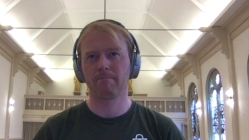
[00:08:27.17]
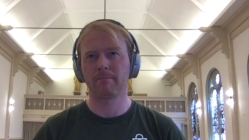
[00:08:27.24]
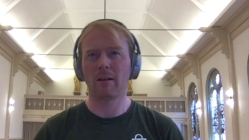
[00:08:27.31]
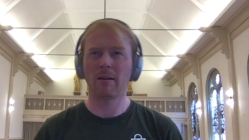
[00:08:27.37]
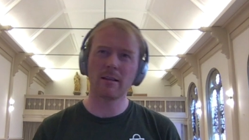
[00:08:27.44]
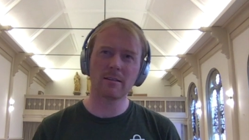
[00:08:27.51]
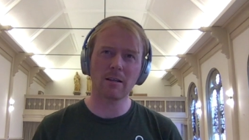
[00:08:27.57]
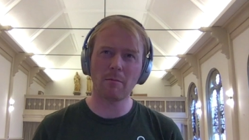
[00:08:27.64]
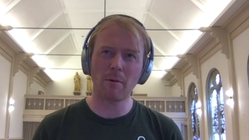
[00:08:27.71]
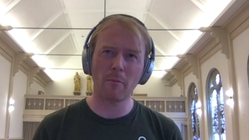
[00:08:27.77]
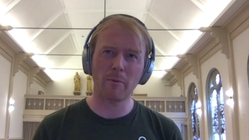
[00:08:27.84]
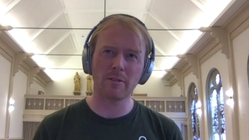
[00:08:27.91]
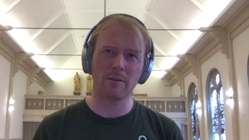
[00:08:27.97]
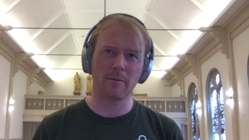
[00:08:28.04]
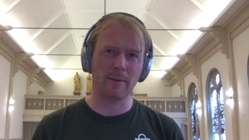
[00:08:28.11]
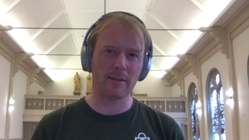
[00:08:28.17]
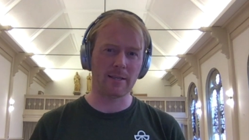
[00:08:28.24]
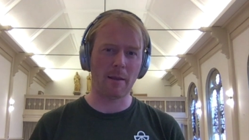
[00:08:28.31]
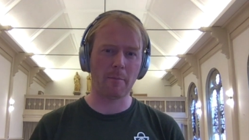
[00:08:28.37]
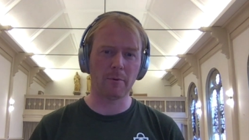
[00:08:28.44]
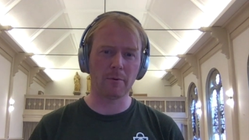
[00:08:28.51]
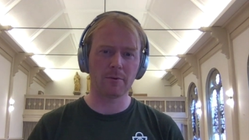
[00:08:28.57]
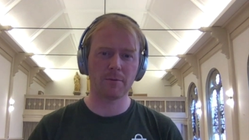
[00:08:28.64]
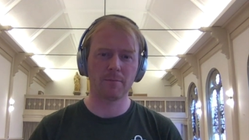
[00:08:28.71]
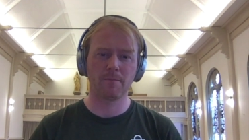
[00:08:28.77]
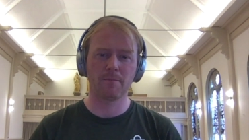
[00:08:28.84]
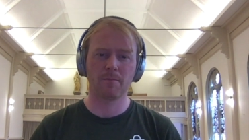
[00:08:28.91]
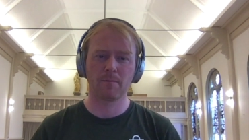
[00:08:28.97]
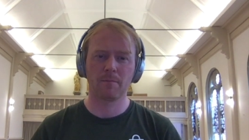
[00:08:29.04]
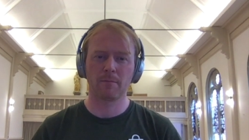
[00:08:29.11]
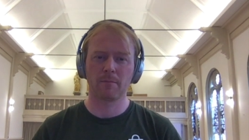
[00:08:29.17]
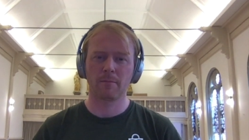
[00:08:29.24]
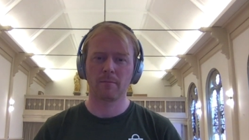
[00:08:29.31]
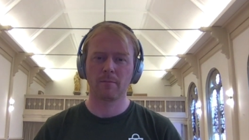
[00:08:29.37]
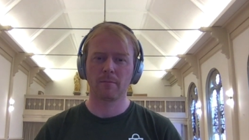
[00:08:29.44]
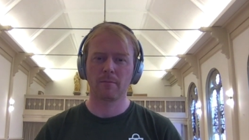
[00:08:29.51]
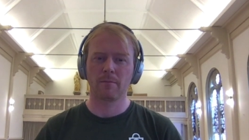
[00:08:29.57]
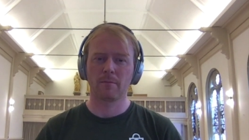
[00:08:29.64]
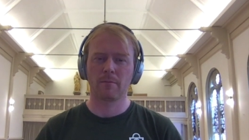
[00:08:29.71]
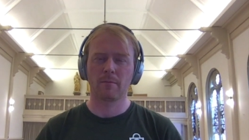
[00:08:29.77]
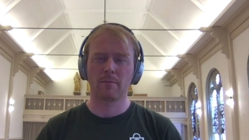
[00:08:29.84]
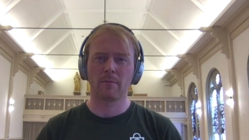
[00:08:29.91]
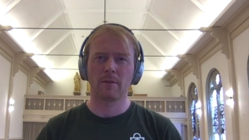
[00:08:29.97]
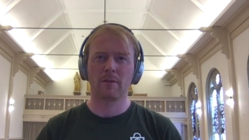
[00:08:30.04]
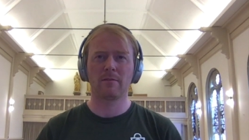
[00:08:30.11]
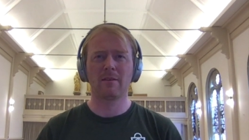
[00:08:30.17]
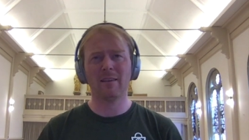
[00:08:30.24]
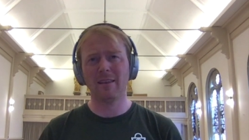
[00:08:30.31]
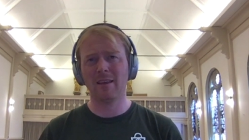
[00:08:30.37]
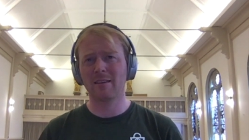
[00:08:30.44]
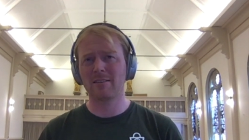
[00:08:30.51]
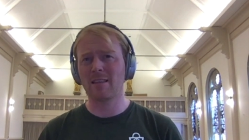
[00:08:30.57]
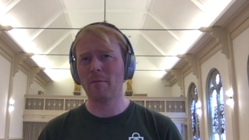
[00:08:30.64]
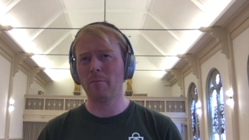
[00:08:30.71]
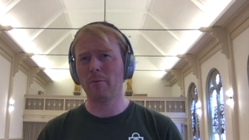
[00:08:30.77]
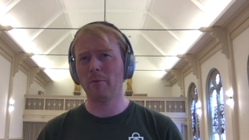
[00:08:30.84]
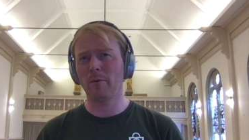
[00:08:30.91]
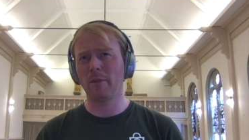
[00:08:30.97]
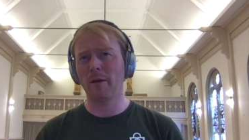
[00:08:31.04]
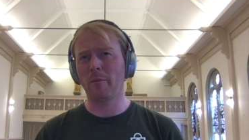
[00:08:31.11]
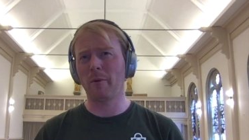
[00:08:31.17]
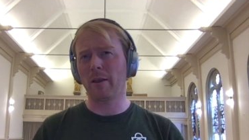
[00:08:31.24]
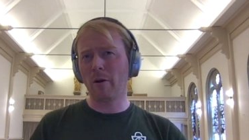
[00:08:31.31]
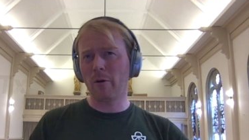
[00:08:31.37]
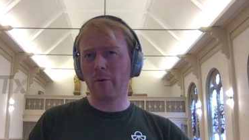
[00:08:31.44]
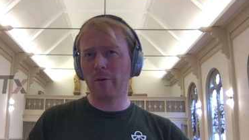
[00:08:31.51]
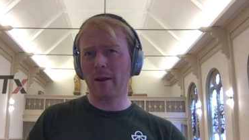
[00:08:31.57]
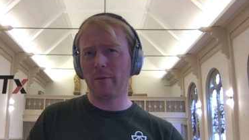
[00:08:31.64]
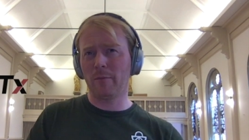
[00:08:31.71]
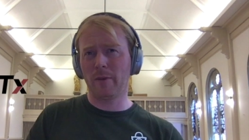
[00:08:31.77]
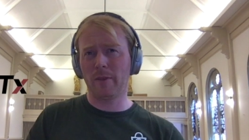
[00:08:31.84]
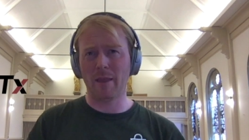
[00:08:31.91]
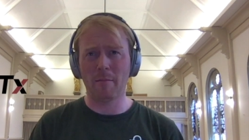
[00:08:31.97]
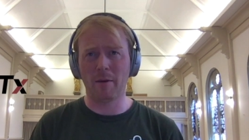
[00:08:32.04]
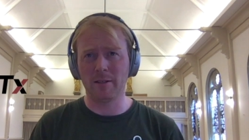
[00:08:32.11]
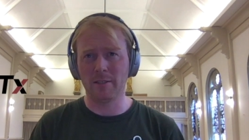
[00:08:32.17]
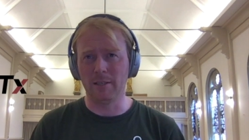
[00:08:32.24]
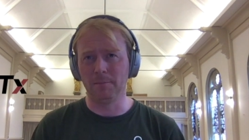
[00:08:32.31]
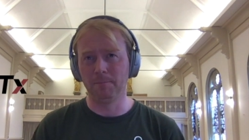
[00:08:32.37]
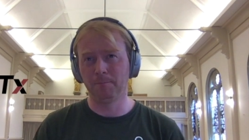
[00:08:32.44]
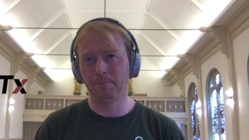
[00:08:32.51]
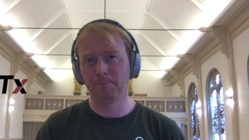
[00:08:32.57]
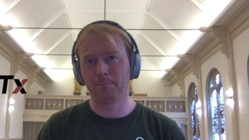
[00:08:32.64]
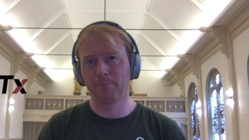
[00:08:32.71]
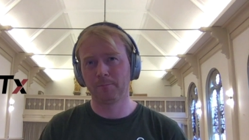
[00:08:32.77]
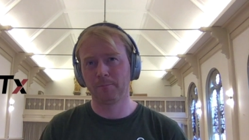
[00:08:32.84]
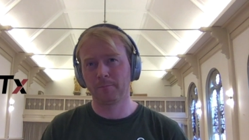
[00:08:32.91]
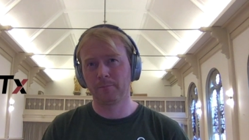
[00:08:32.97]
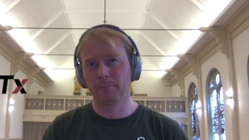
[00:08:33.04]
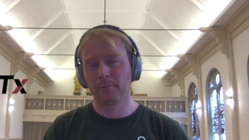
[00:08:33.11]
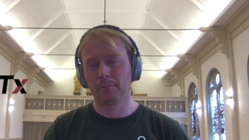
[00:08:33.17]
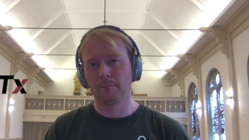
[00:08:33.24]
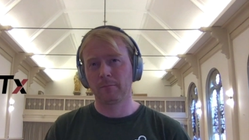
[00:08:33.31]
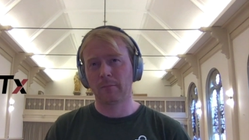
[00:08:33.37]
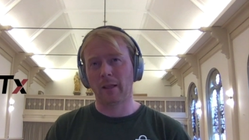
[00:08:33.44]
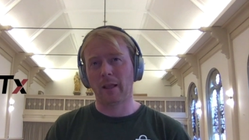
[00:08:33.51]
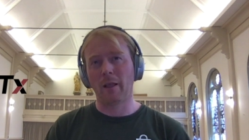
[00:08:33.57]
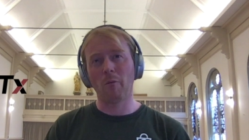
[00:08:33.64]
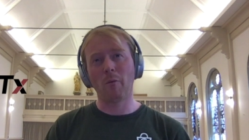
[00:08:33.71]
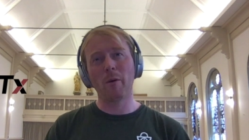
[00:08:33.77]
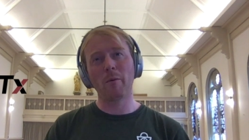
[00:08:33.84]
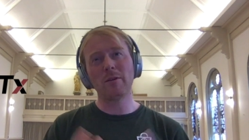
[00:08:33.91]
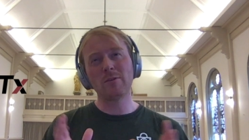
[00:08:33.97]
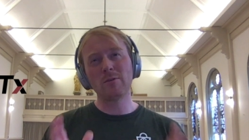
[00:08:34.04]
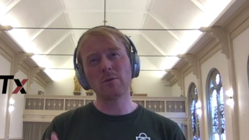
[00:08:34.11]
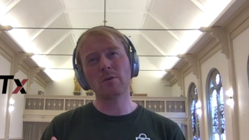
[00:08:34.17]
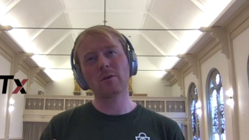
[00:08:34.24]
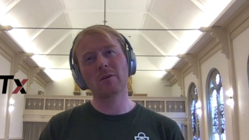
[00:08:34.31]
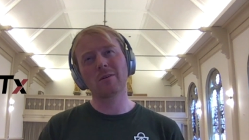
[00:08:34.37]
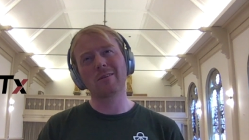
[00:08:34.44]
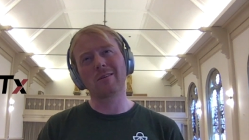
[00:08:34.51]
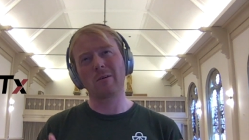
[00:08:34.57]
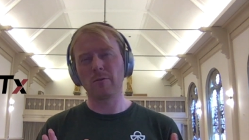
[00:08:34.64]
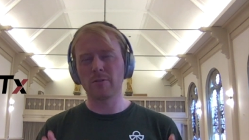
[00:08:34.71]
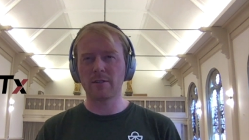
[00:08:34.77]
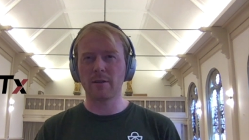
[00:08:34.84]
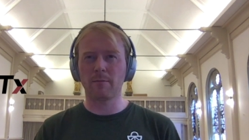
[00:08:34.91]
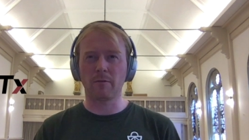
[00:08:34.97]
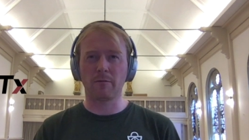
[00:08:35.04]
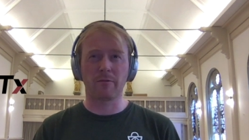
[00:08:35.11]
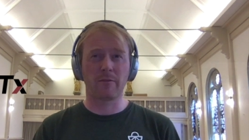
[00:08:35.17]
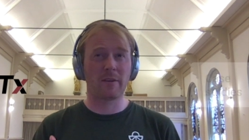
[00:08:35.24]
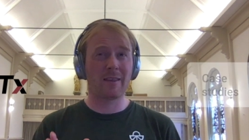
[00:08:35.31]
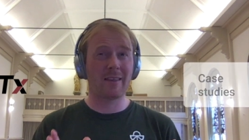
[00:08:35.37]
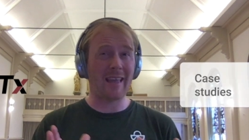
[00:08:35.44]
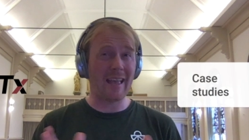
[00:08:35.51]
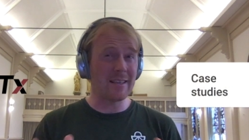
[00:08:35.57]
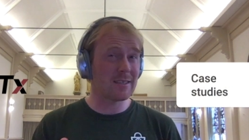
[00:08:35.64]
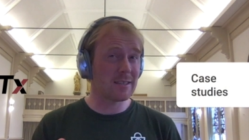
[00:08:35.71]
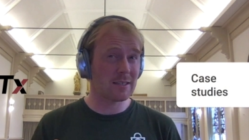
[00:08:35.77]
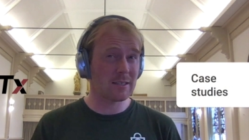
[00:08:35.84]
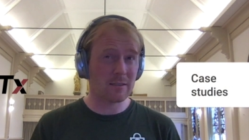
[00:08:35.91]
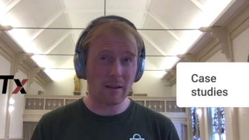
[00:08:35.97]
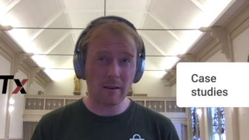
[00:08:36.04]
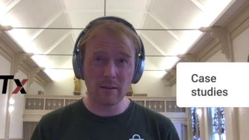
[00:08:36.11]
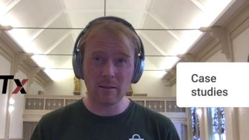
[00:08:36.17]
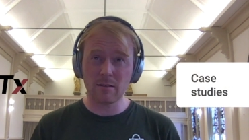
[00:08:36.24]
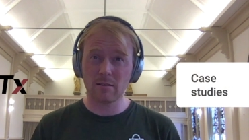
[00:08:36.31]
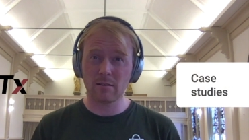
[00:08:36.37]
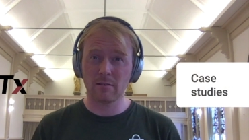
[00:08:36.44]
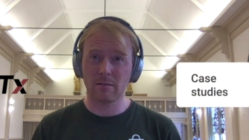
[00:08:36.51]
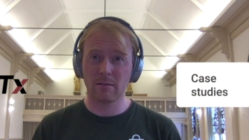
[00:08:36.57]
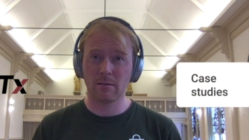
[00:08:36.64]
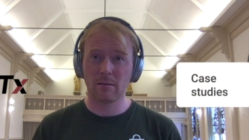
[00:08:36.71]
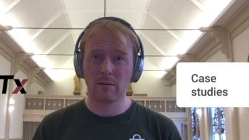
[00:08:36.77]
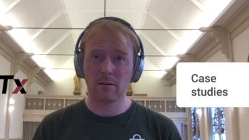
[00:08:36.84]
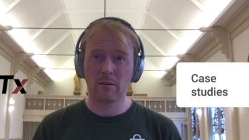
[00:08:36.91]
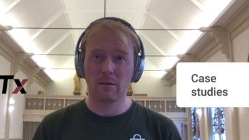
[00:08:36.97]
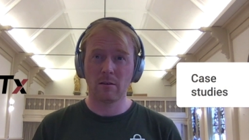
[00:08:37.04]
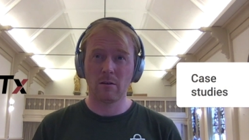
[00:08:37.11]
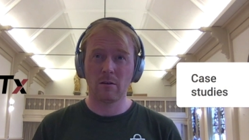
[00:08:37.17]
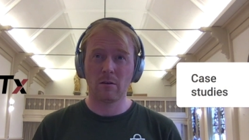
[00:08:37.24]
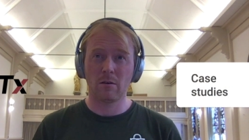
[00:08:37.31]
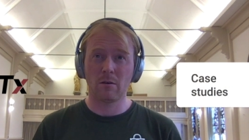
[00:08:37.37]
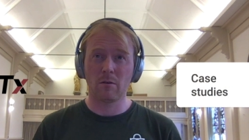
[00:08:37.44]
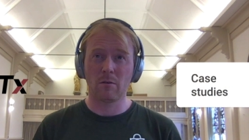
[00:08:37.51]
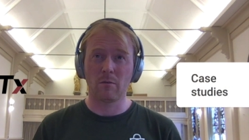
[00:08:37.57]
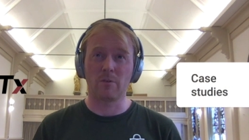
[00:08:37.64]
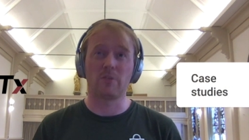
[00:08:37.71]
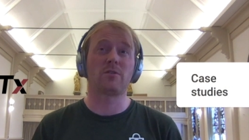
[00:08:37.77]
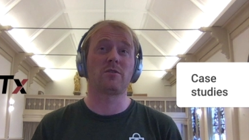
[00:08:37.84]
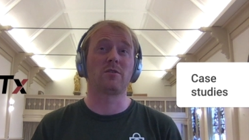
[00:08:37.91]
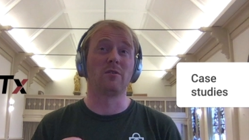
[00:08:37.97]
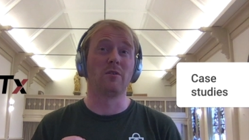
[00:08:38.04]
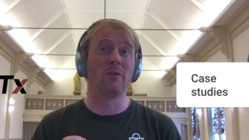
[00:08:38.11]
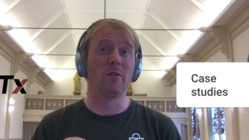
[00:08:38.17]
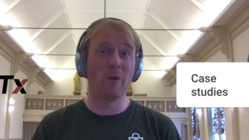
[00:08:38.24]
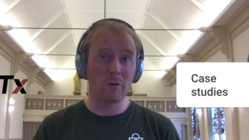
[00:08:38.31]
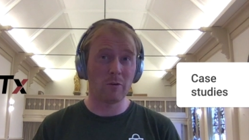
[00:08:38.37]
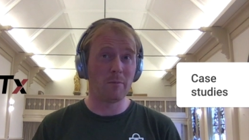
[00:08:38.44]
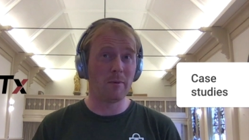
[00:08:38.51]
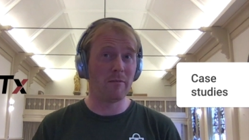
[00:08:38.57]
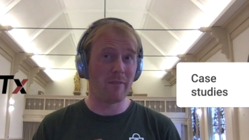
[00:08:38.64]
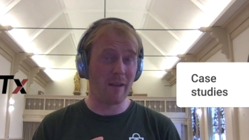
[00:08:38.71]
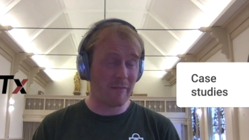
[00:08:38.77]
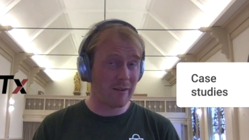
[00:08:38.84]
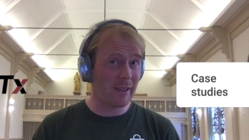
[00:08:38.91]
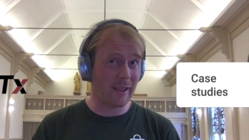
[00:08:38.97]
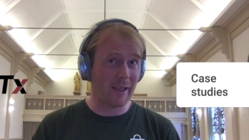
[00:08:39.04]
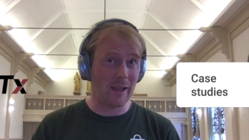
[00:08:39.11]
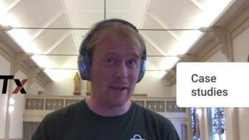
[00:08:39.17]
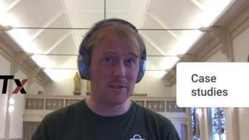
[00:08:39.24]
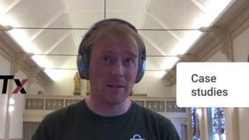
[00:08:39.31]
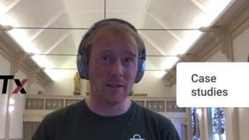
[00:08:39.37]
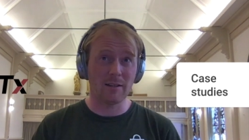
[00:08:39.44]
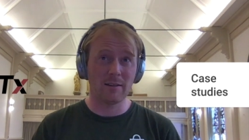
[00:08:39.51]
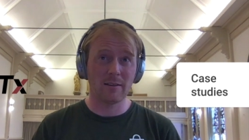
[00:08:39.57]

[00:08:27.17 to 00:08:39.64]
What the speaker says: Now let's come up with some examples. Take the example that we co-created with MIT, and where we took the concept of case studies, which is known to be very engaging